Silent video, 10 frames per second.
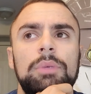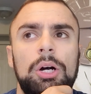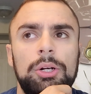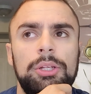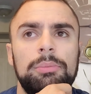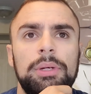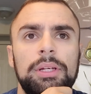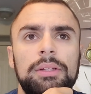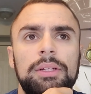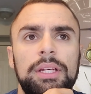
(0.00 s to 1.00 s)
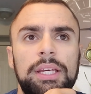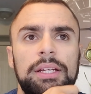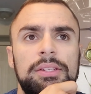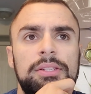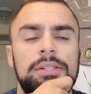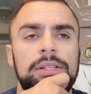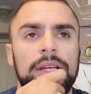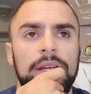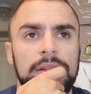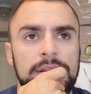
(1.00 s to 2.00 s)
argument against
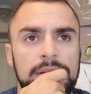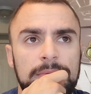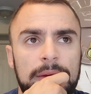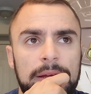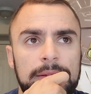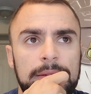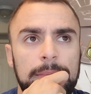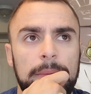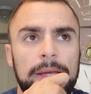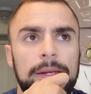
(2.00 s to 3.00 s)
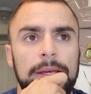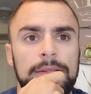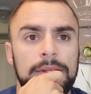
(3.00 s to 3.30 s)
these vaccine mandates.